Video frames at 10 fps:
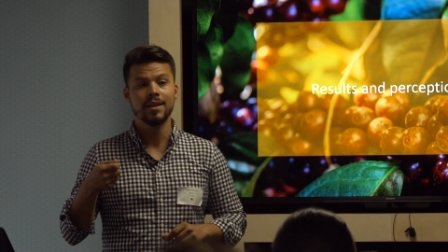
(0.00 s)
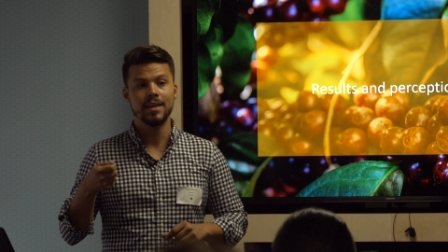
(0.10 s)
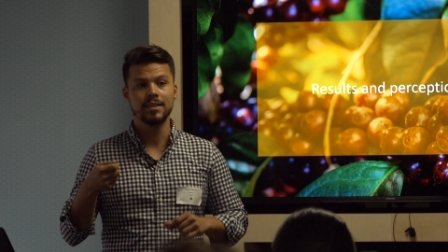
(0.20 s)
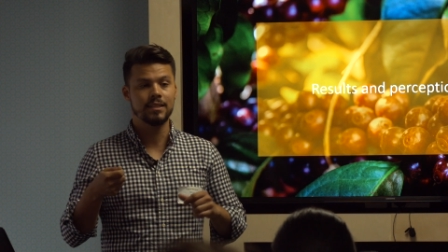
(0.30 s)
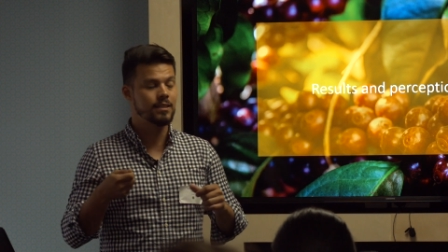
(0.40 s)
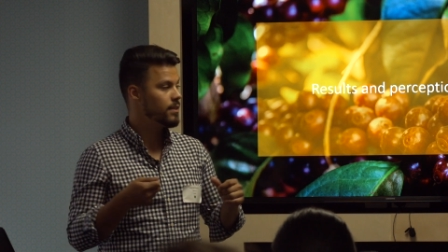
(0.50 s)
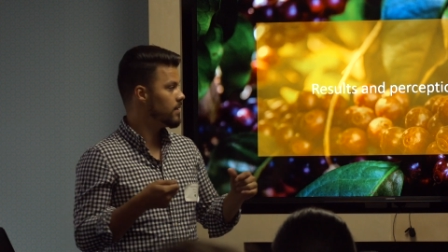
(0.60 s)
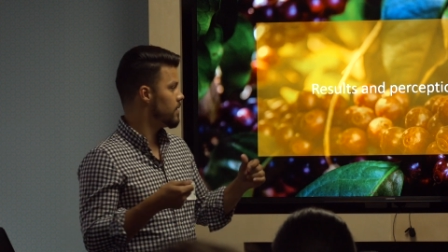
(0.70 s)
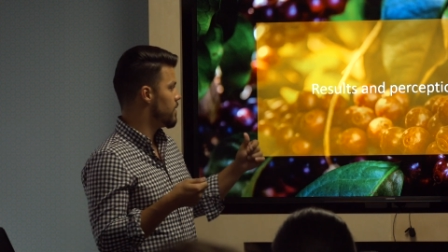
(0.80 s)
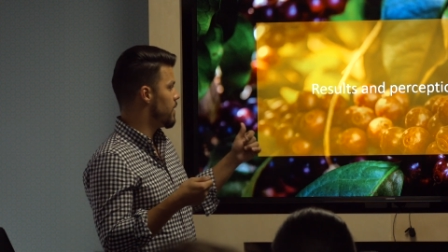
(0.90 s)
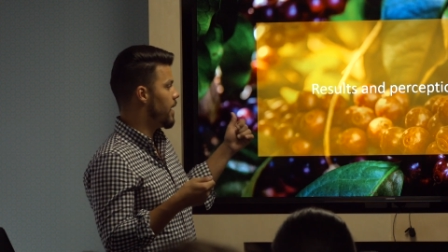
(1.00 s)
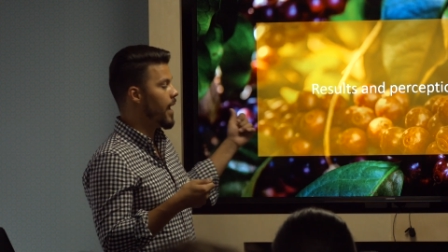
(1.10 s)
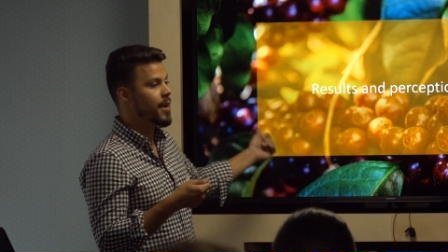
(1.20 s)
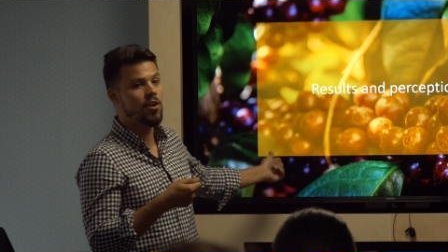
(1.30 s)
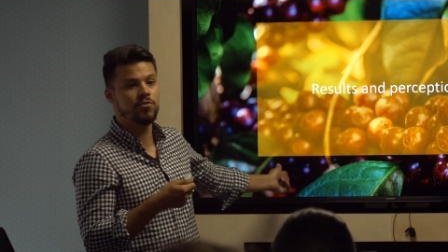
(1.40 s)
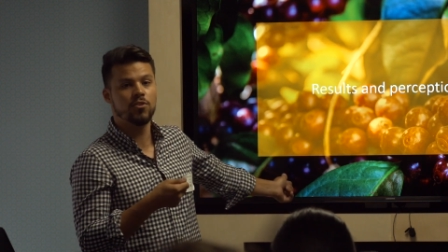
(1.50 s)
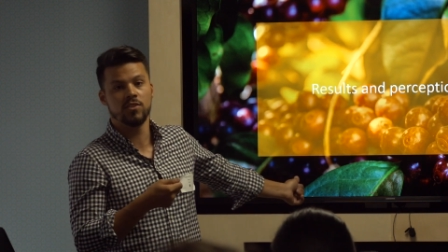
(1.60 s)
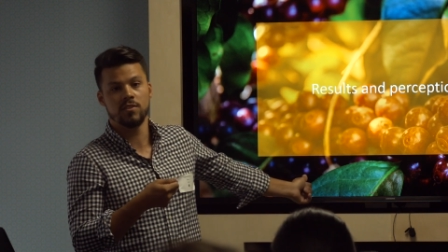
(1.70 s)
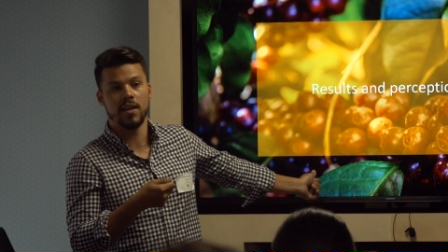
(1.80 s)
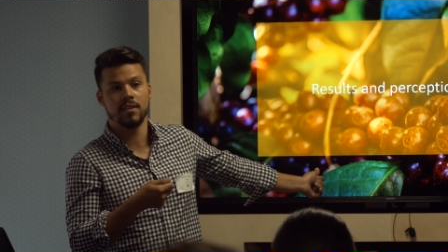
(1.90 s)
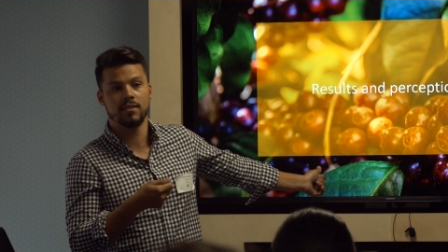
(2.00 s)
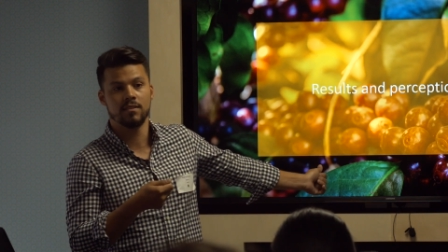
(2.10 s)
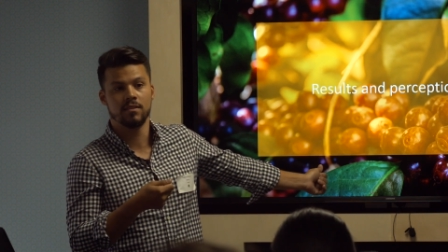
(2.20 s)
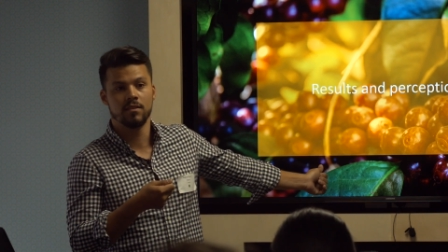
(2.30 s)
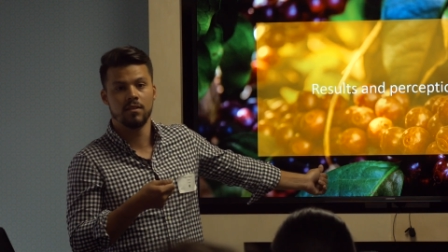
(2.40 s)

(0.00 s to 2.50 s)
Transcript: Is any of those things